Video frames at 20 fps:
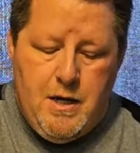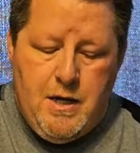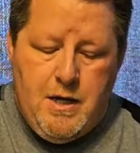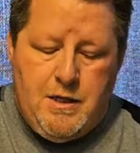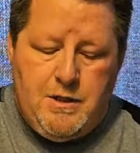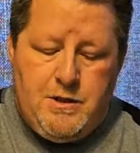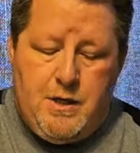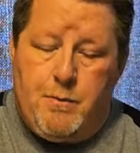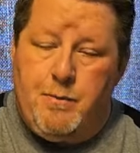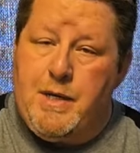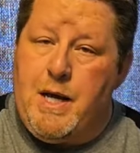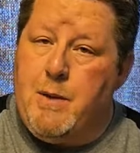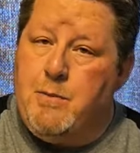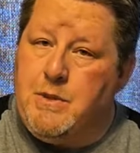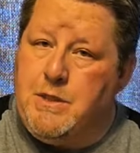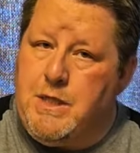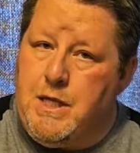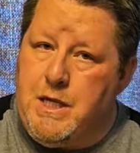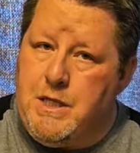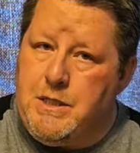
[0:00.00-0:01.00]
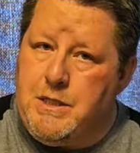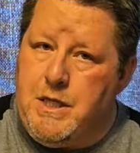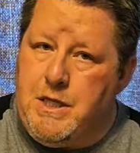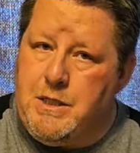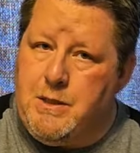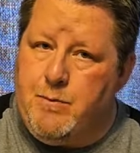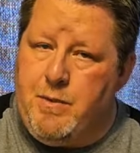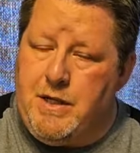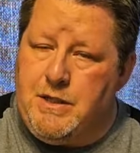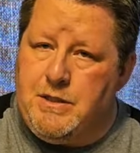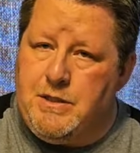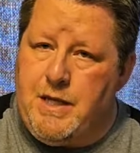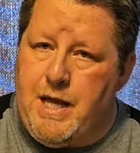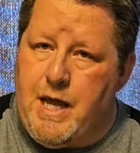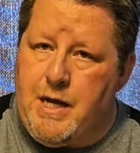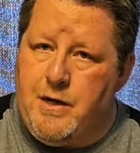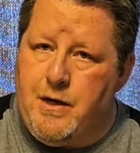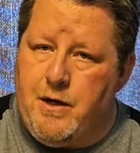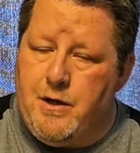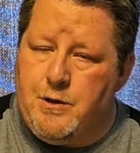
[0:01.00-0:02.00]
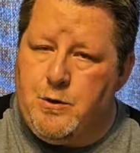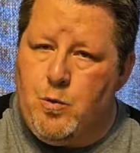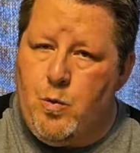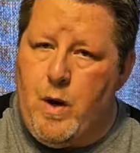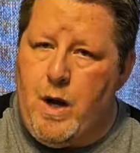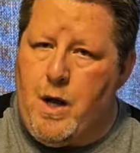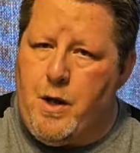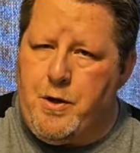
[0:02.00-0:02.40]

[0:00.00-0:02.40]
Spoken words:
Sometimes these need to be sanded as well.